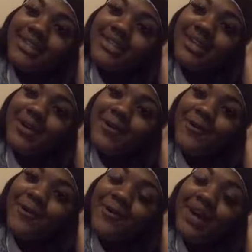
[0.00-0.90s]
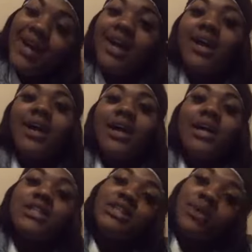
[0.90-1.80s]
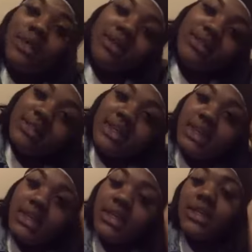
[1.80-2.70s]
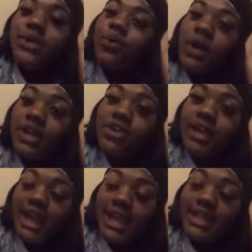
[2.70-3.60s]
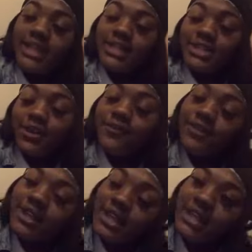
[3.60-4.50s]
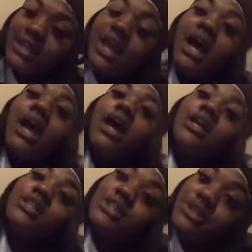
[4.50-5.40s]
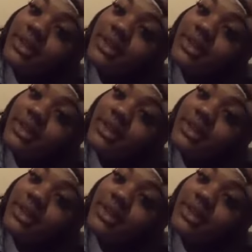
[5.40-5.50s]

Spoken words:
so what I was saying, while you're at it, don't forget to